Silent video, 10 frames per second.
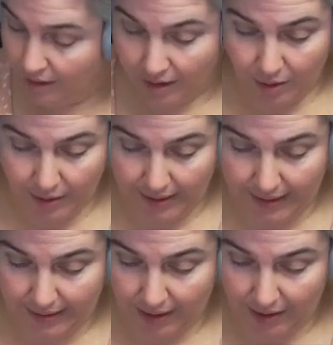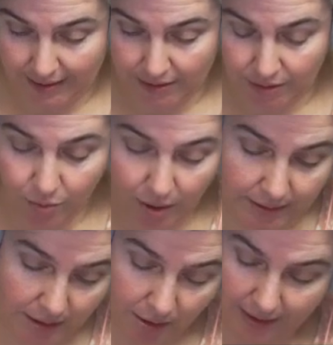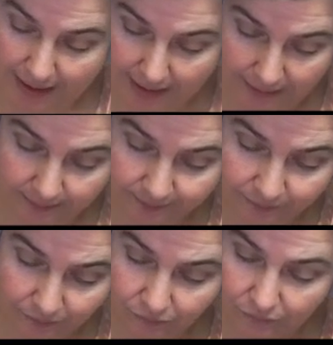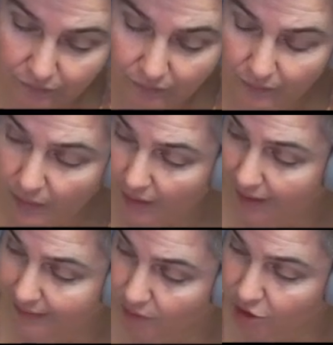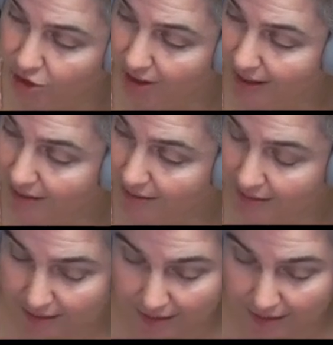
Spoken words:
Okay, now I do want to go ahead and do just